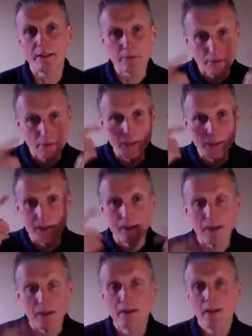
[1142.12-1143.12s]
will be
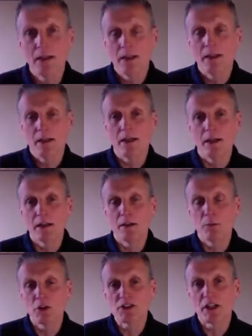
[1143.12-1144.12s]
the
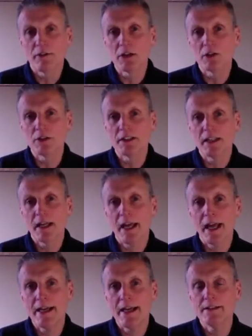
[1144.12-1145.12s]
what's going on in their
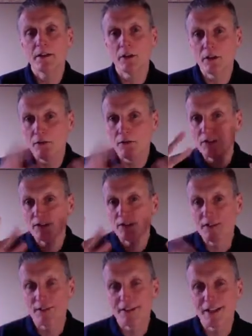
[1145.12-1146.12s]
head, you know, the
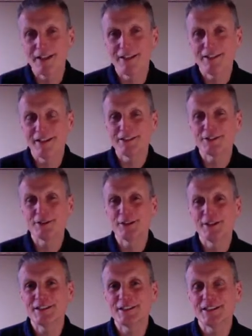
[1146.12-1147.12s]
voices that they're sort of
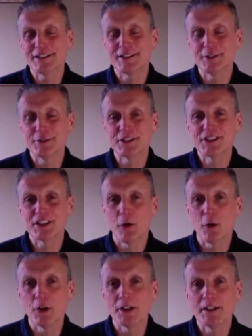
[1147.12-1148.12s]
listening to and
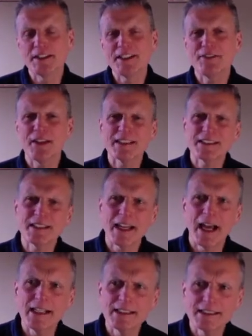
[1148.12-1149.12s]
so on. And if that's the
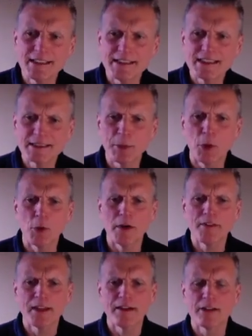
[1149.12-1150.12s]
case in sport,
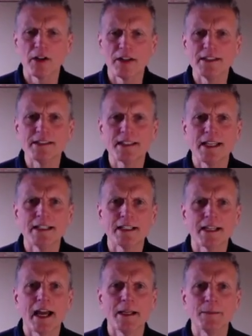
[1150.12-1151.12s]
if there are these inner
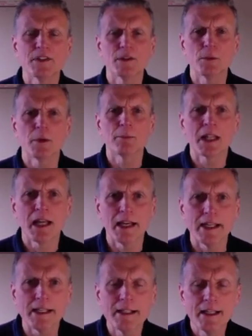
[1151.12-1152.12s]
games that we
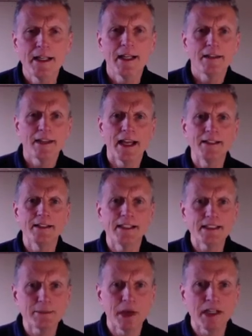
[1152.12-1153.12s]
play, then
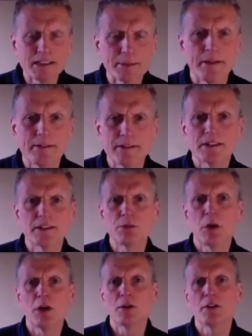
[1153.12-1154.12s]
it's my experience as
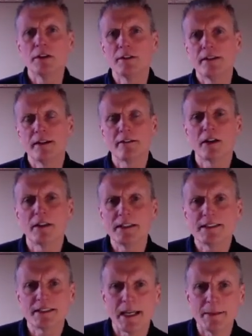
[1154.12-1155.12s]
well that there are
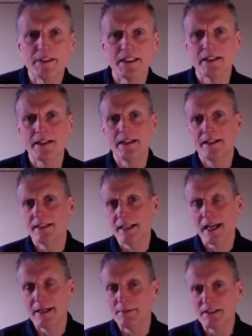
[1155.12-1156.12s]
these same inner
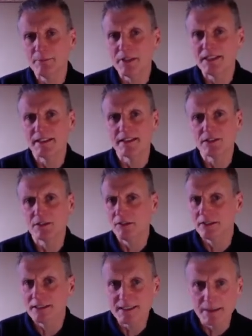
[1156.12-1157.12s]
games in business, or
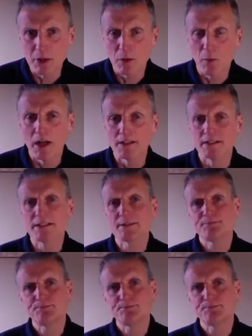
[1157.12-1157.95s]
very similar ones.